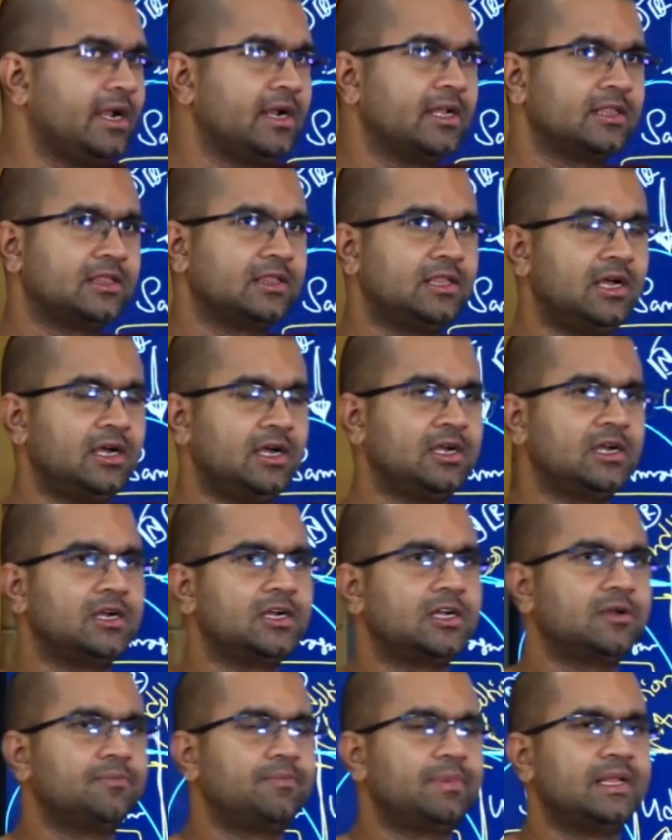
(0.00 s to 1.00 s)
and anatta,
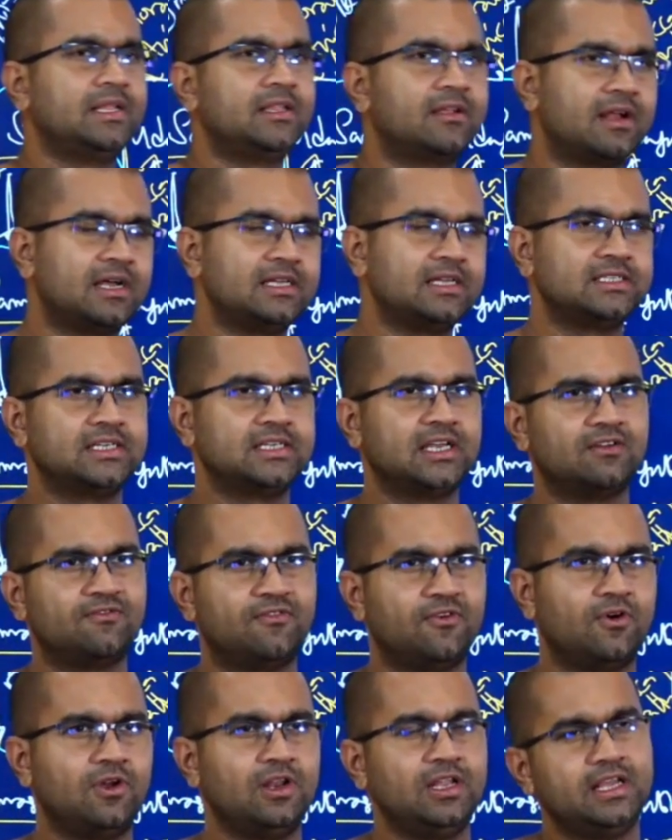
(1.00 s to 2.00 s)
contemplating the rising and
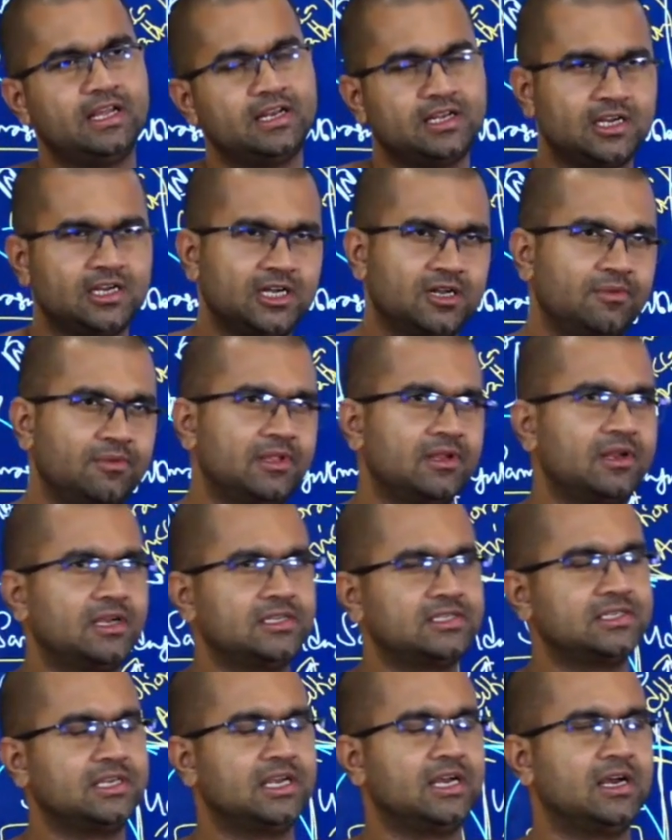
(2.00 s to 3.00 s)
falling, and contemplating the
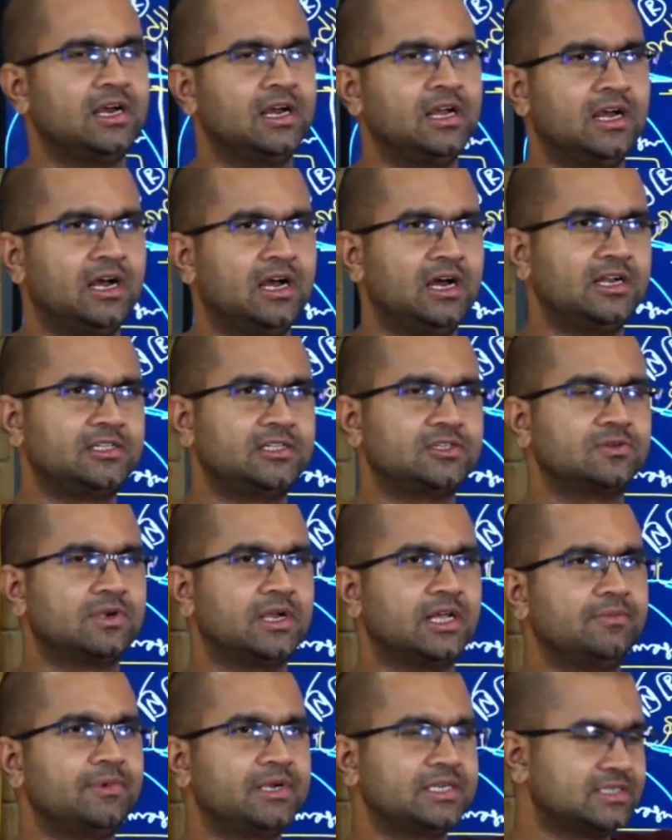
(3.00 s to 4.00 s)
rising anicca,
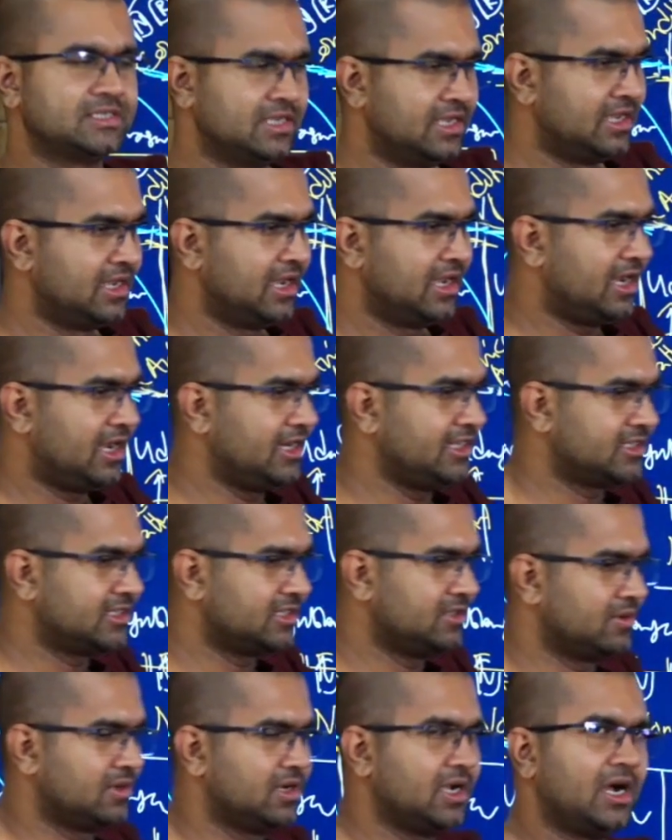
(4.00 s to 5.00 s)
dukkha, because
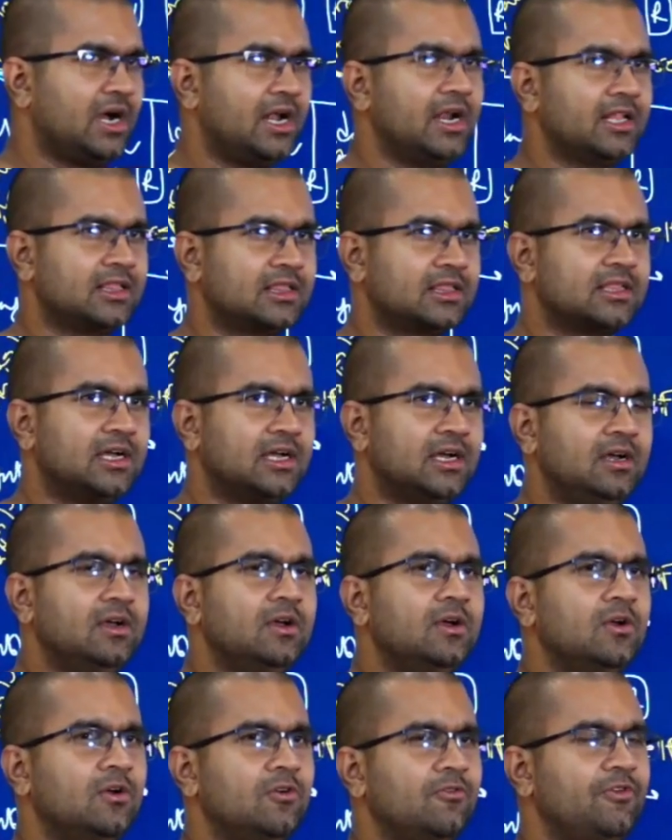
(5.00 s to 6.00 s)
anicca, dukkha, anatta
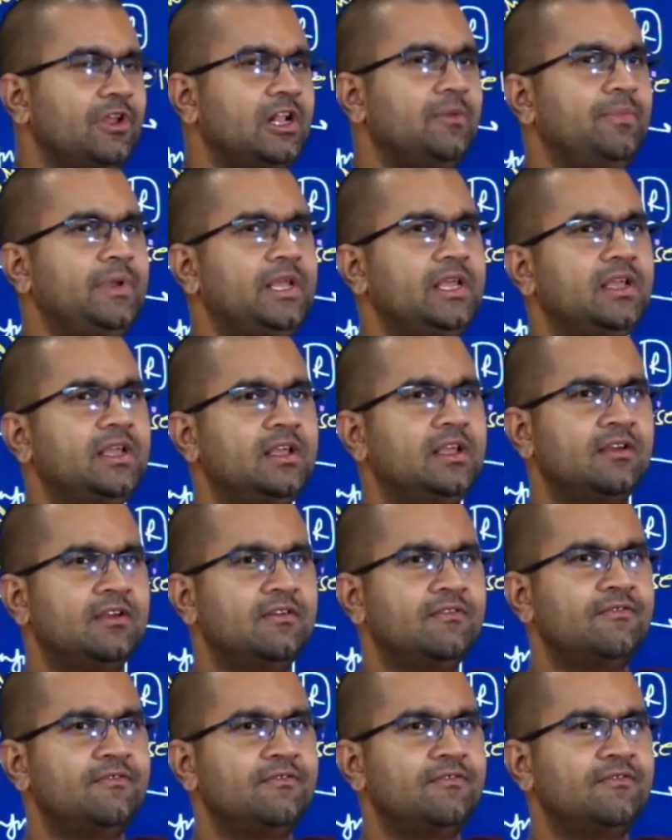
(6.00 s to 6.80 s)
will be